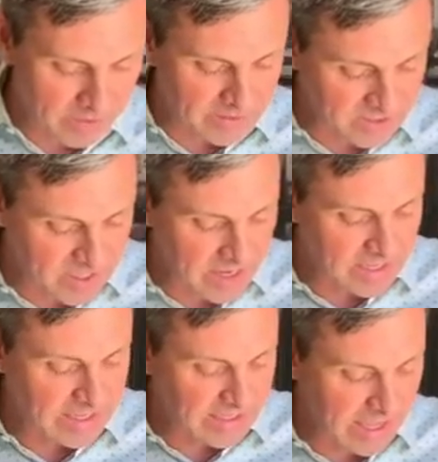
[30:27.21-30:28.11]
Instead,
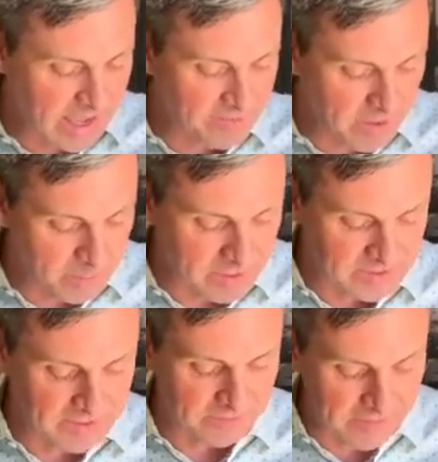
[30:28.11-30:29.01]
he gave up
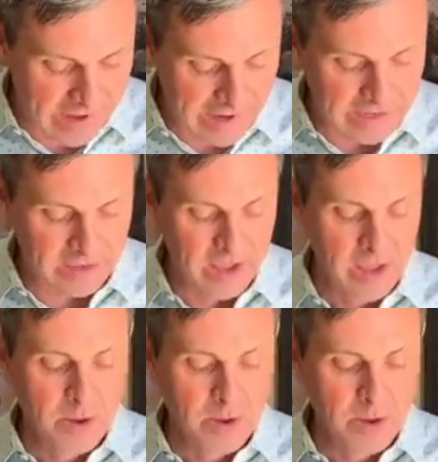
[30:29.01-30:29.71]
his divine